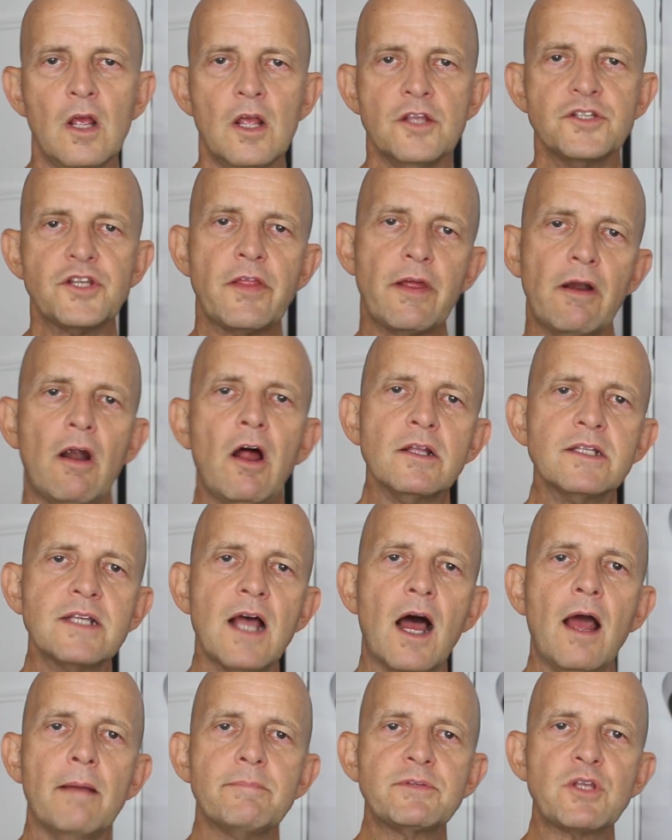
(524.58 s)
So there are
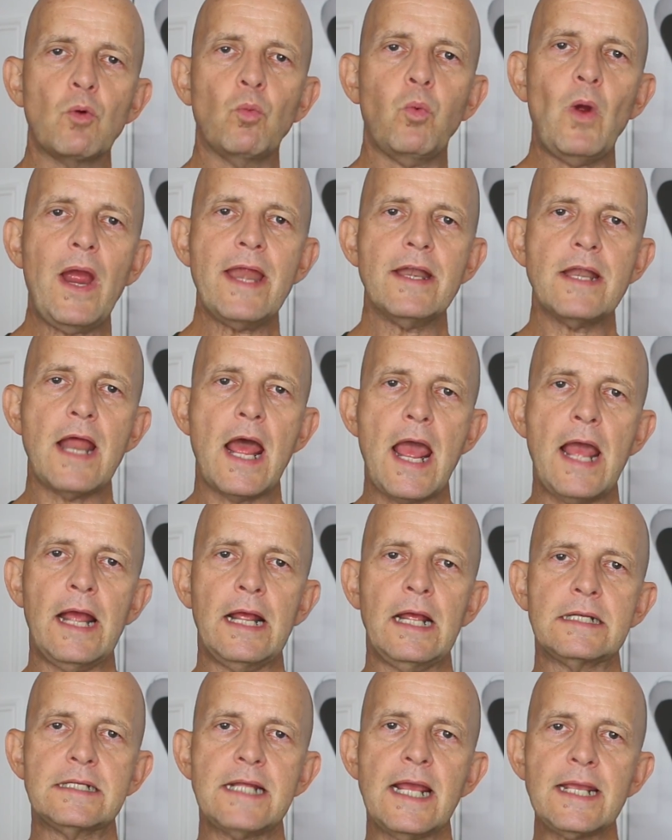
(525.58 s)
times when
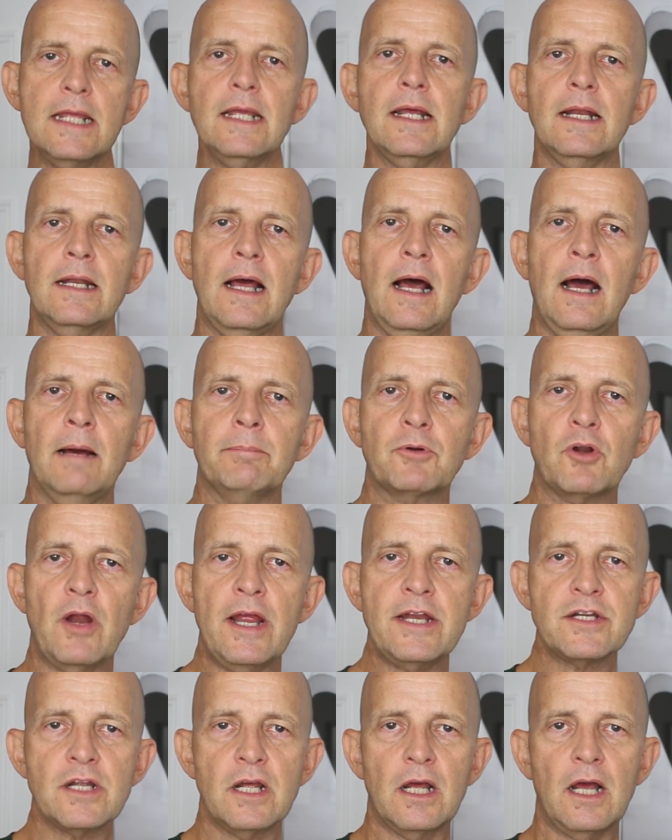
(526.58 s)
taking an
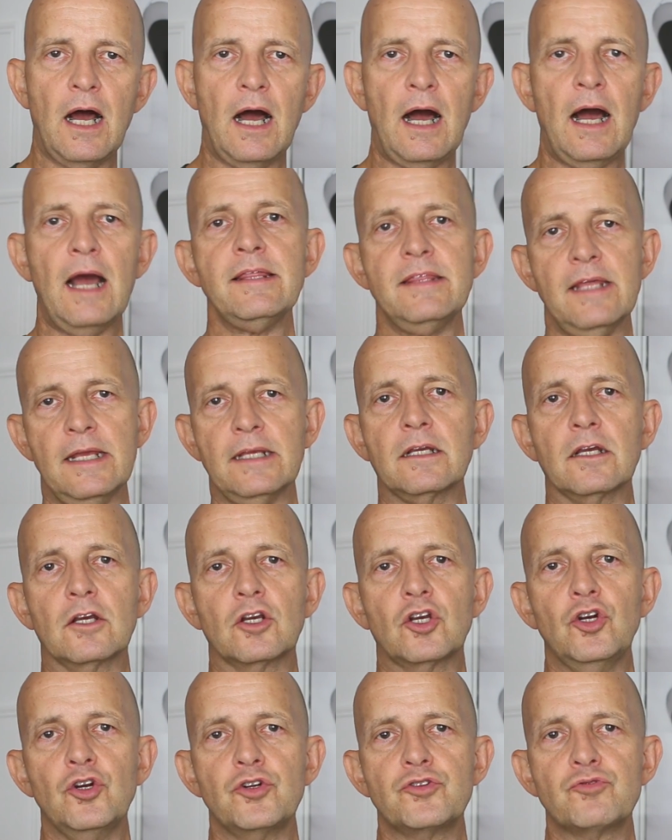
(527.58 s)
upgrade, I think,
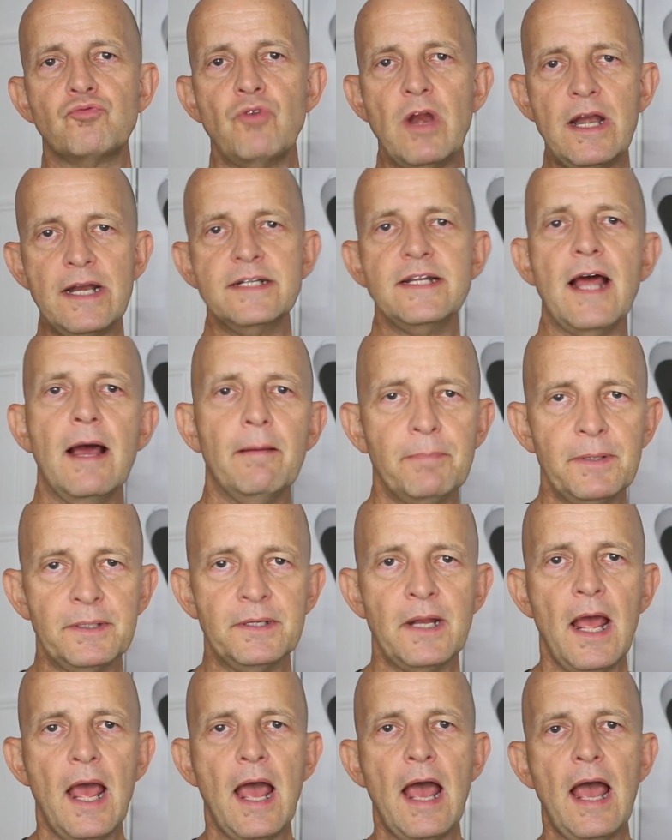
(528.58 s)
could really
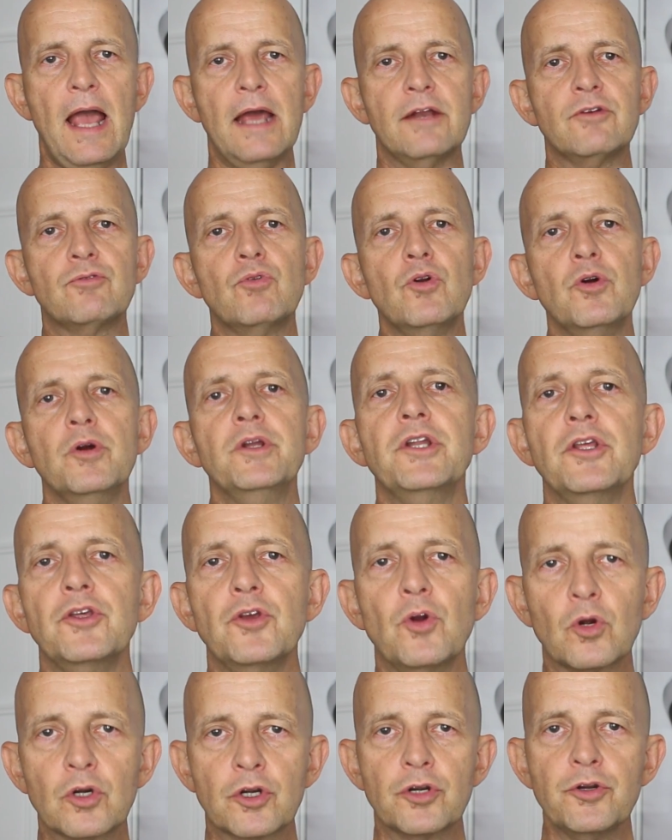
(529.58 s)
dampen and ruin
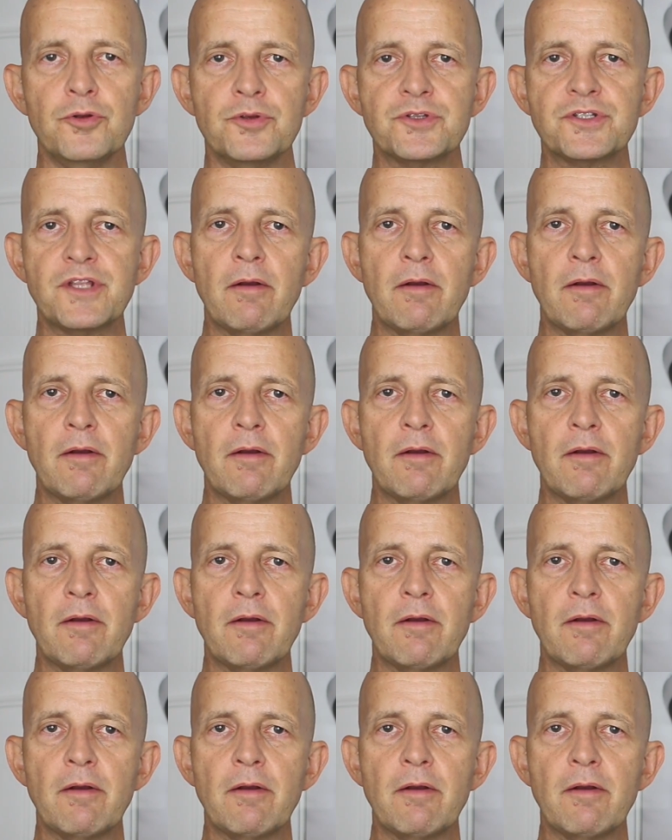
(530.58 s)
your cruise.